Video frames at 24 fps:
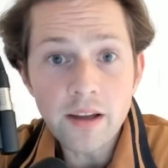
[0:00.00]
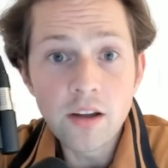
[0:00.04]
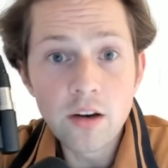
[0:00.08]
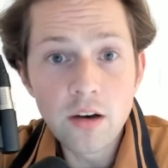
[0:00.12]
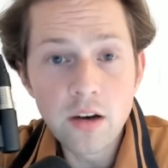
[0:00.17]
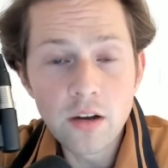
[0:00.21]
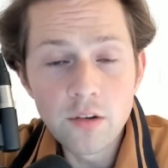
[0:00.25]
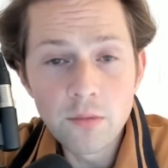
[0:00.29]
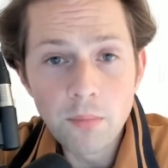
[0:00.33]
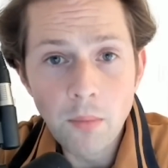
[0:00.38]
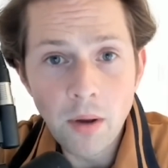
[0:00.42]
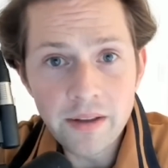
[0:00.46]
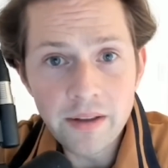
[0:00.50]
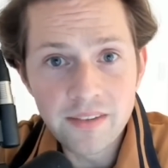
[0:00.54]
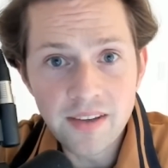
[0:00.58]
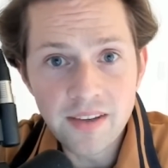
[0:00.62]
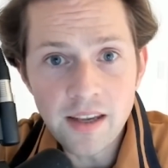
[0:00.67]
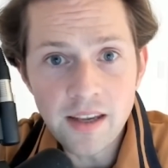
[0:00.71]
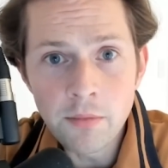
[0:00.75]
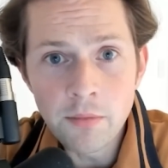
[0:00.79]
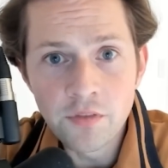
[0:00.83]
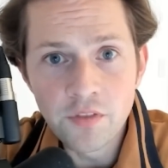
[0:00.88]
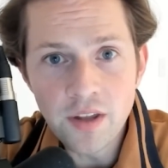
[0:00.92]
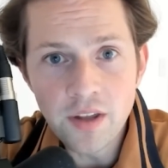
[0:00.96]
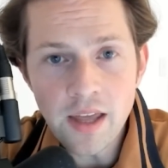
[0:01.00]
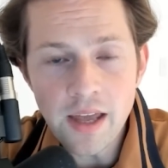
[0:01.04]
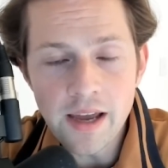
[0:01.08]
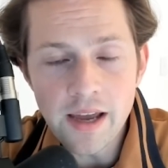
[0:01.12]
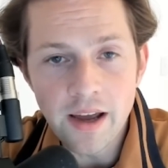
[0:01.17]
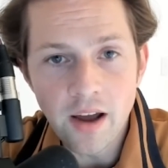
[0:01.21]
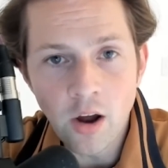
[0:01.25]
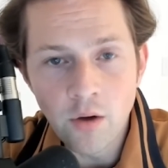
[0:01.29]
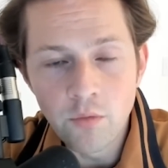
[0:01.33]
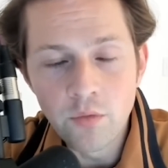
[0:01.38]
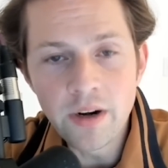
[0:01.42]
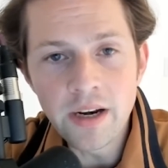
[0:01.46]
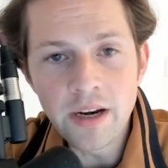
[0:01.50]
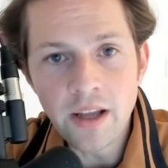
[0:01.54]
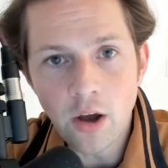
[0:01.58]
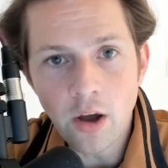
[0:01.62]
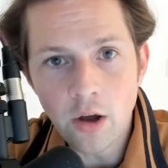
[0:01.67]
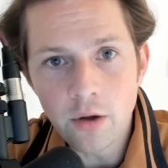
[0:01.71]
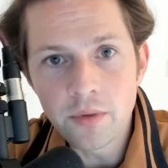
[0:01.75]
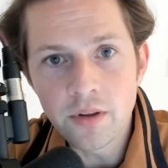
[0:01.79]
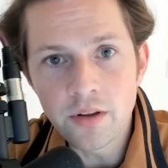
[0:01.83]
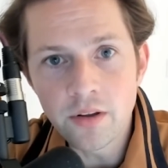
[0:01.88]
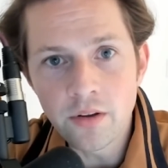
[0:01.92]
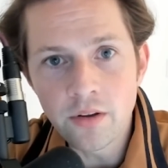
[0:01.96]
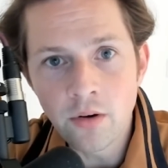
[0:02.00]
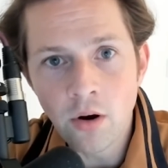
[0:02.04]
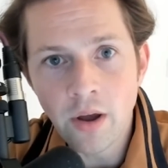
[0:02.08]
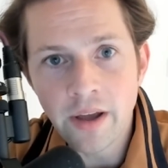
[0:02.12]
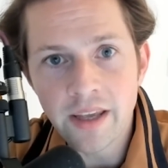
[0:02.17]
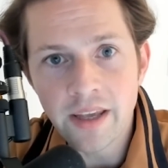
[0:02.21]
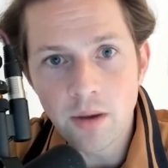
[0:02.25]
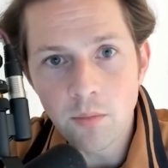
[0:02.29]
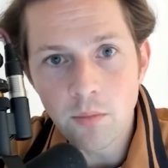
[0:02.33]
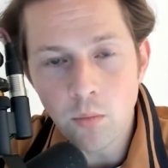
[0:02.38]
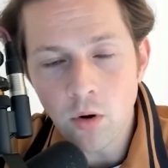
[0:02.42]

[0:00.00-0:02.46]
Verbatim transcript: concludes my team of the year. I really hope that you like it.